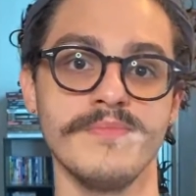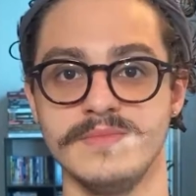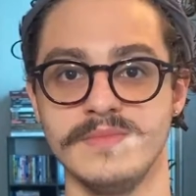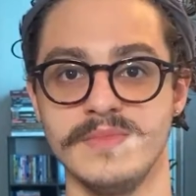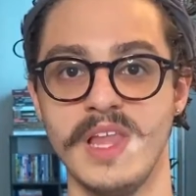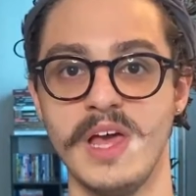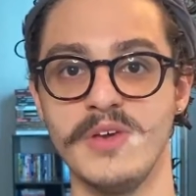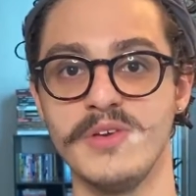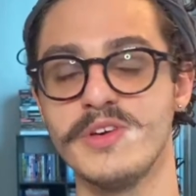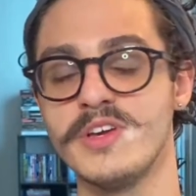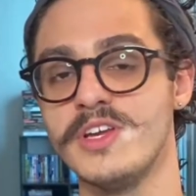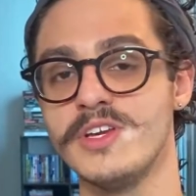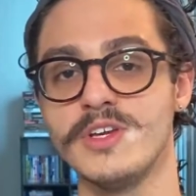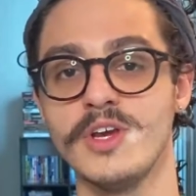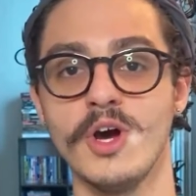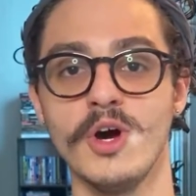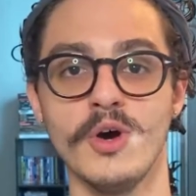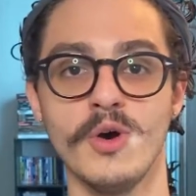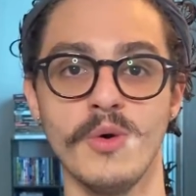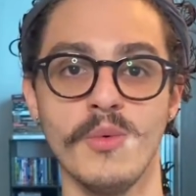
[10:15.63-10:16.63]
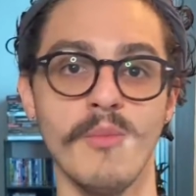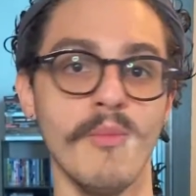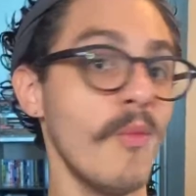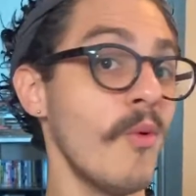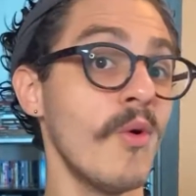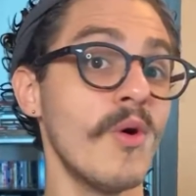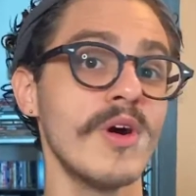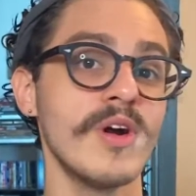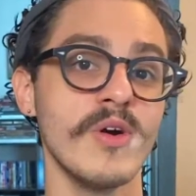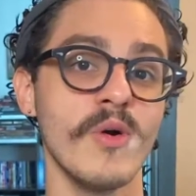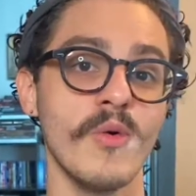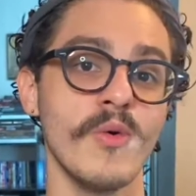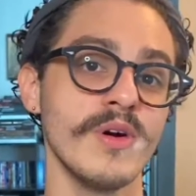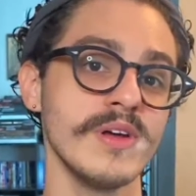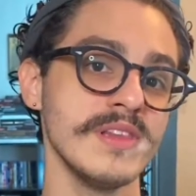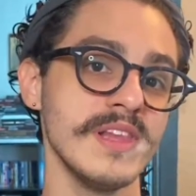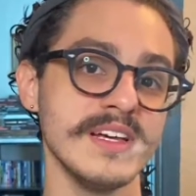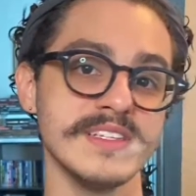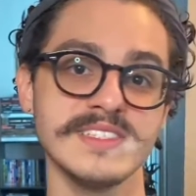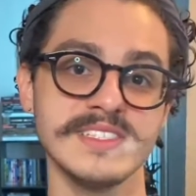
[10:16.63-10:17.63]
Now you can go more or
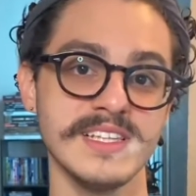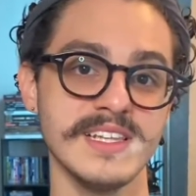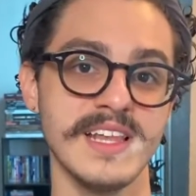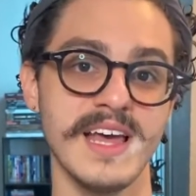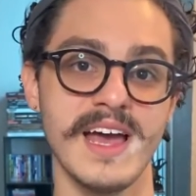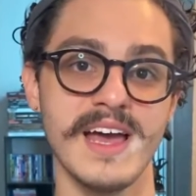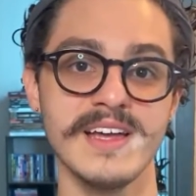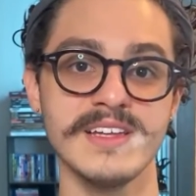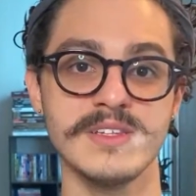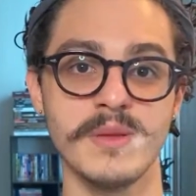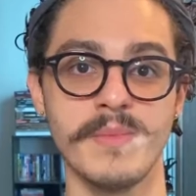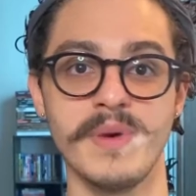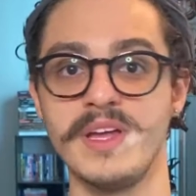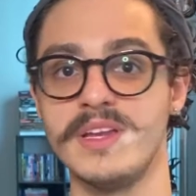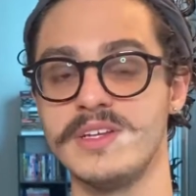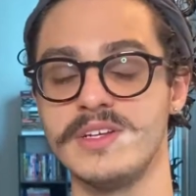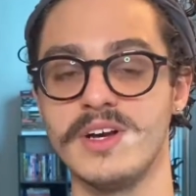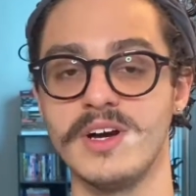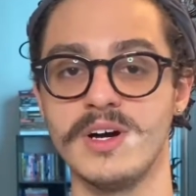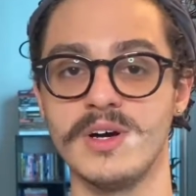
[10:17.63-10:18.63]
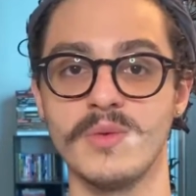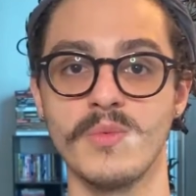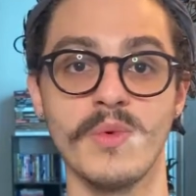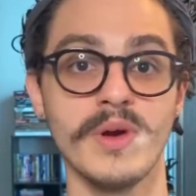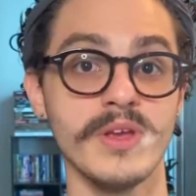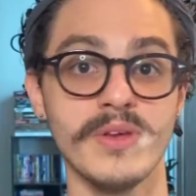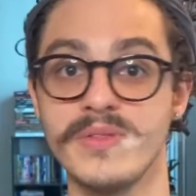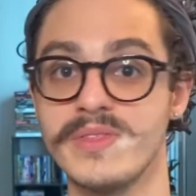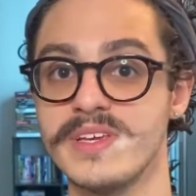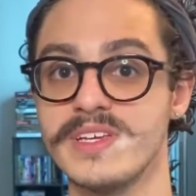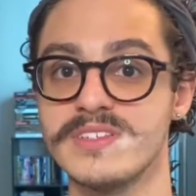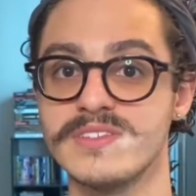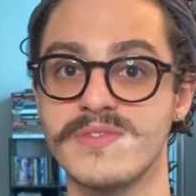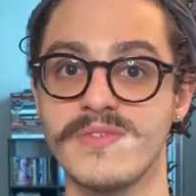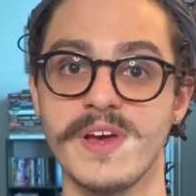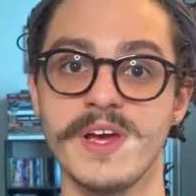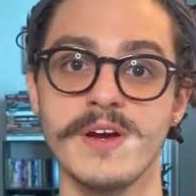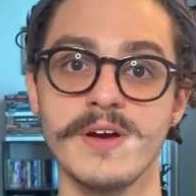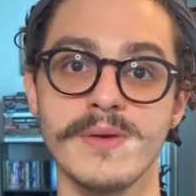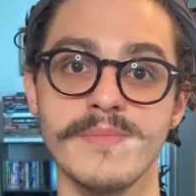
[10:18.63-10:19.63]
less than that depending on what you think is
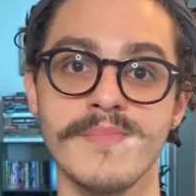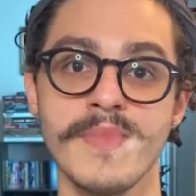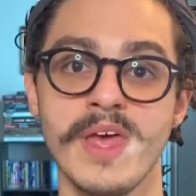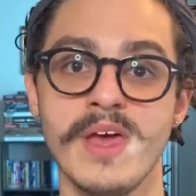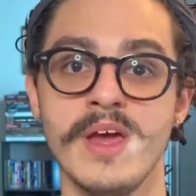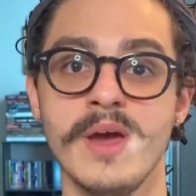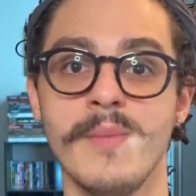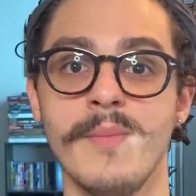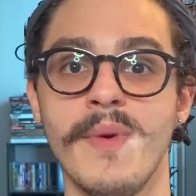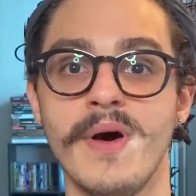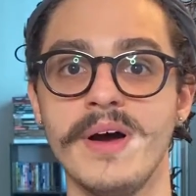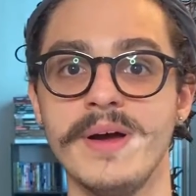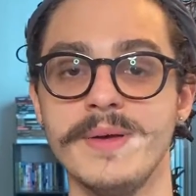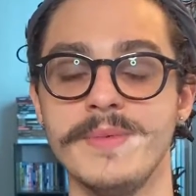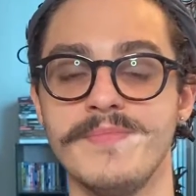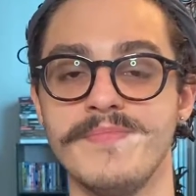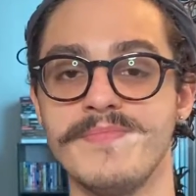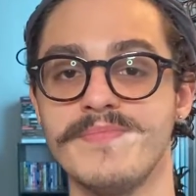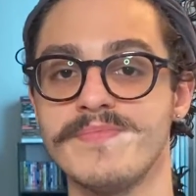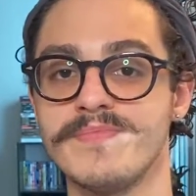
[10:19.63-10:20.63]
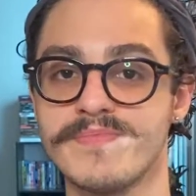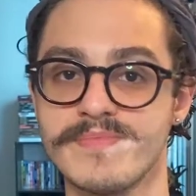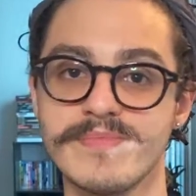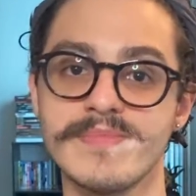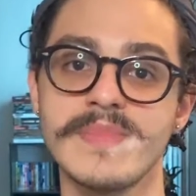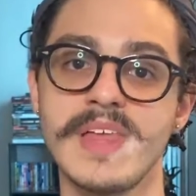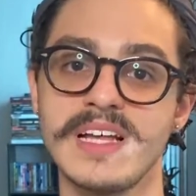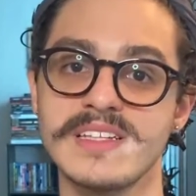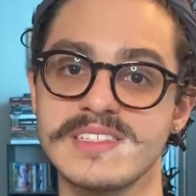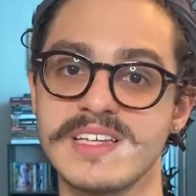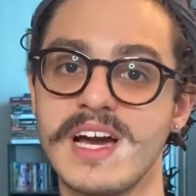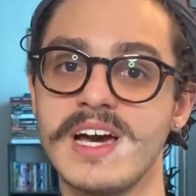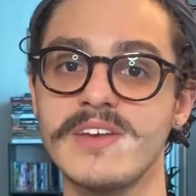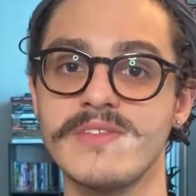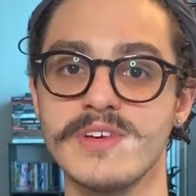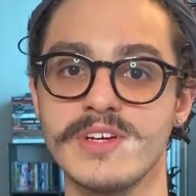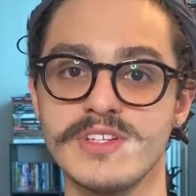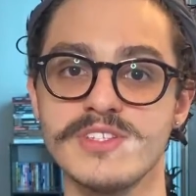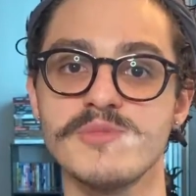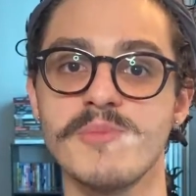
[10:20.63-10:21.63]
fair, but that's kind of
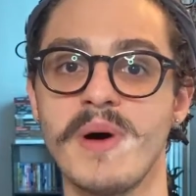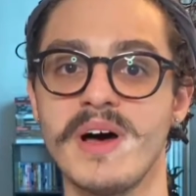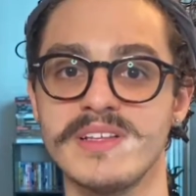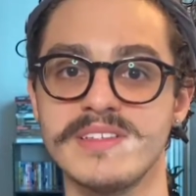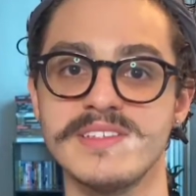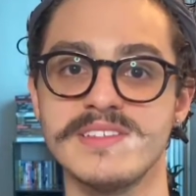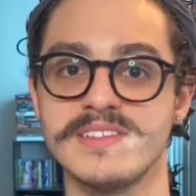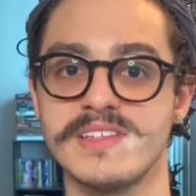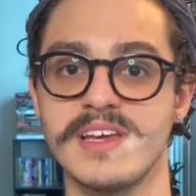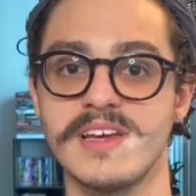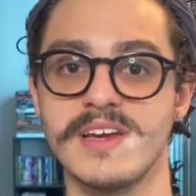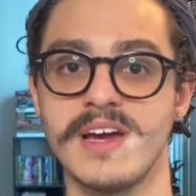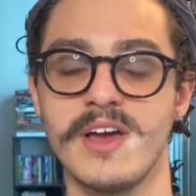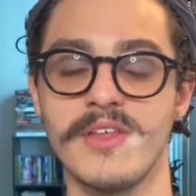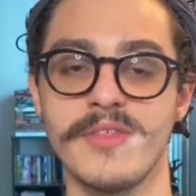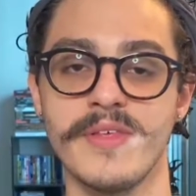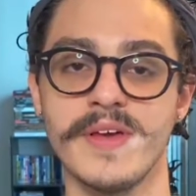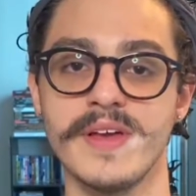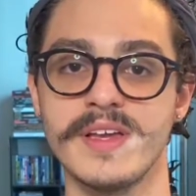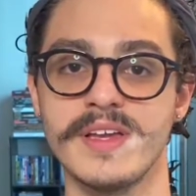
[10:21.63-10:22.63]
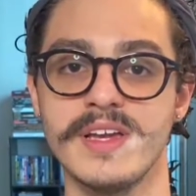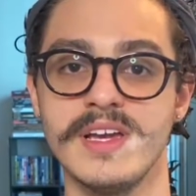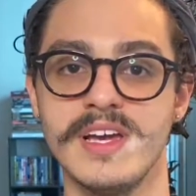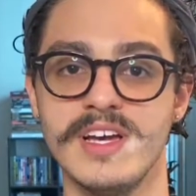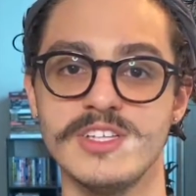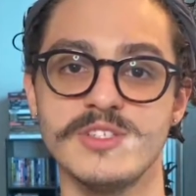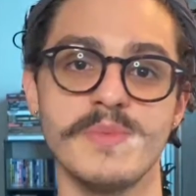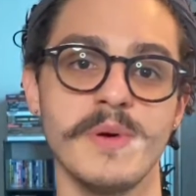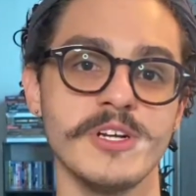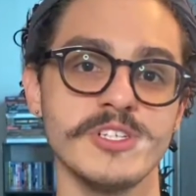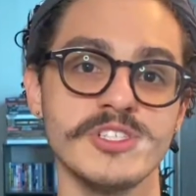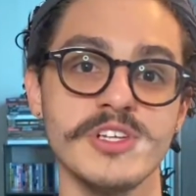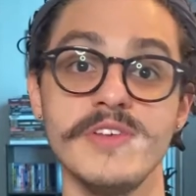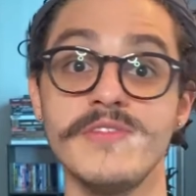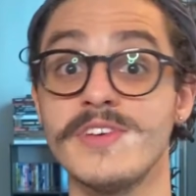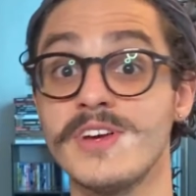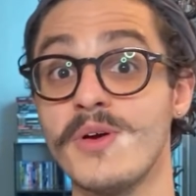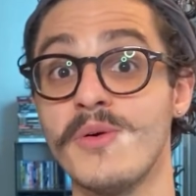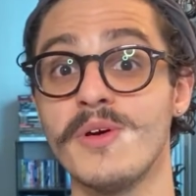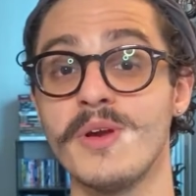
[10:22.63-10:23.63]
a good spot to stay, I think, especially if
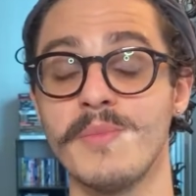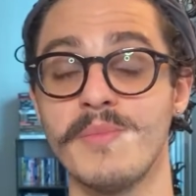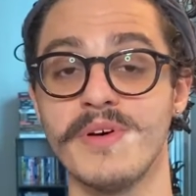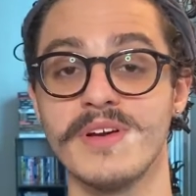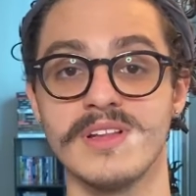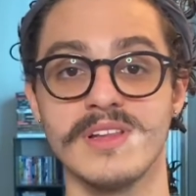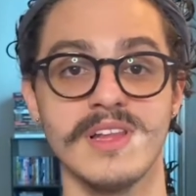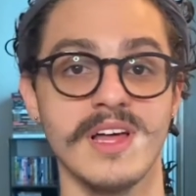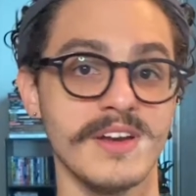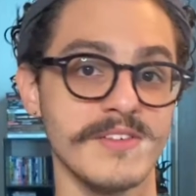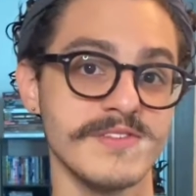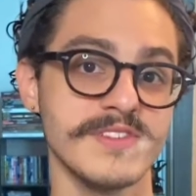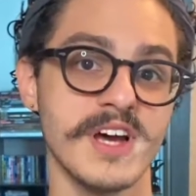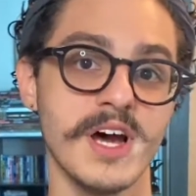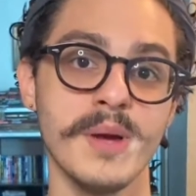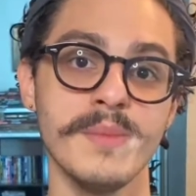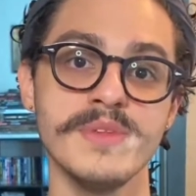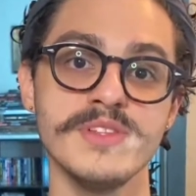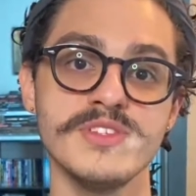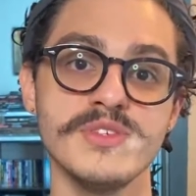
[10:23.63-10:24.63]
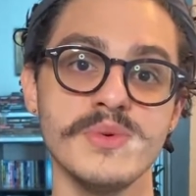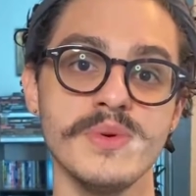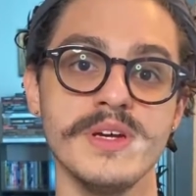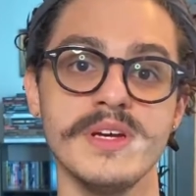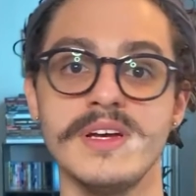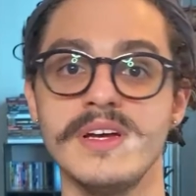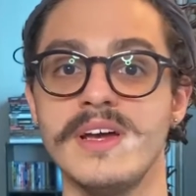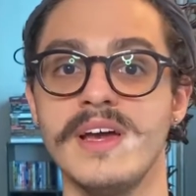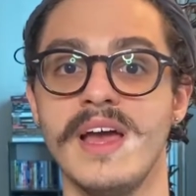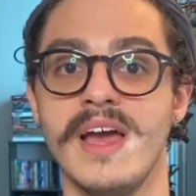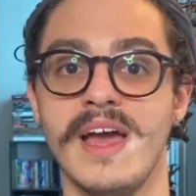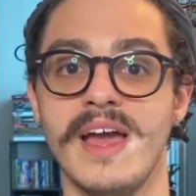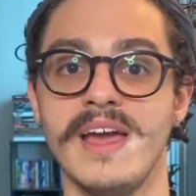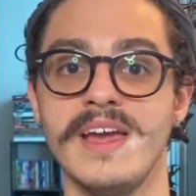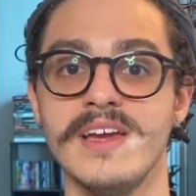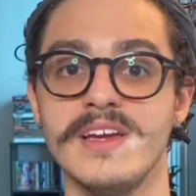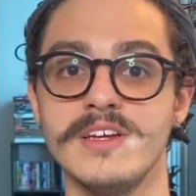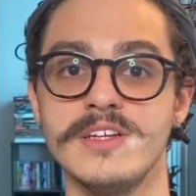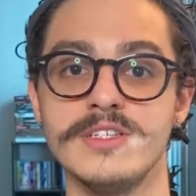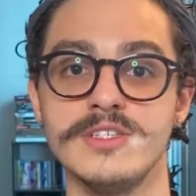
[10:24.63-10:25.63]
you're going to put a lot of time into it
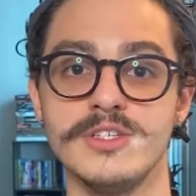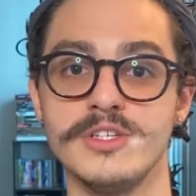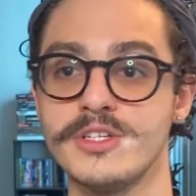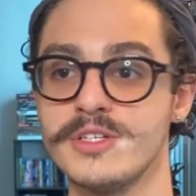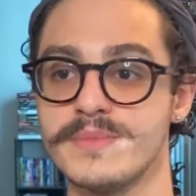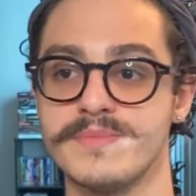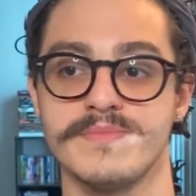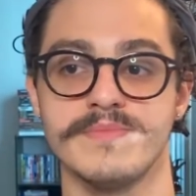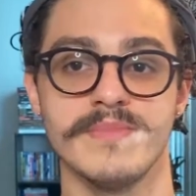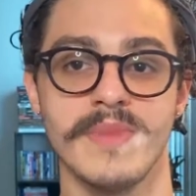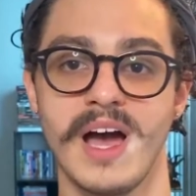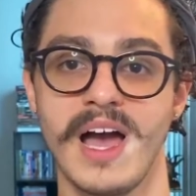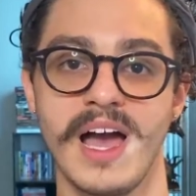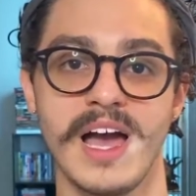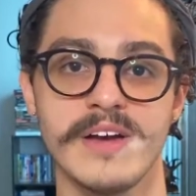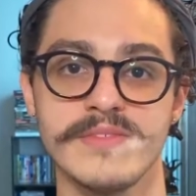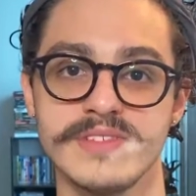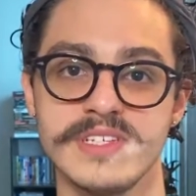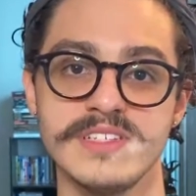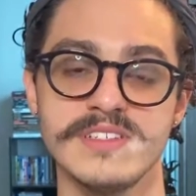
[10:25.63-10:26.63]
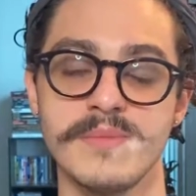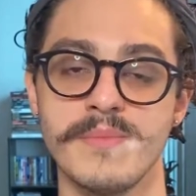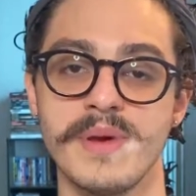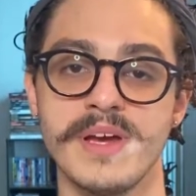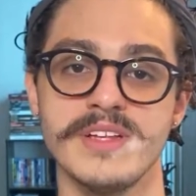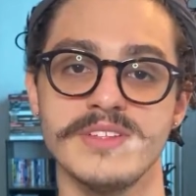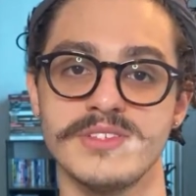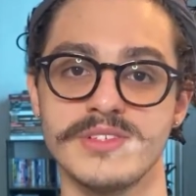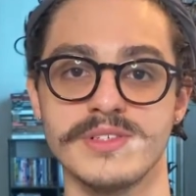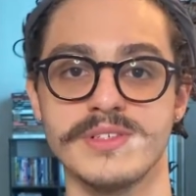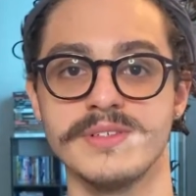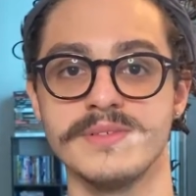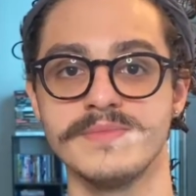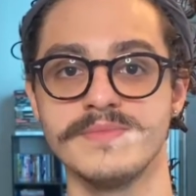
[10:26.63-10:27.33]
and you're a half decent painter.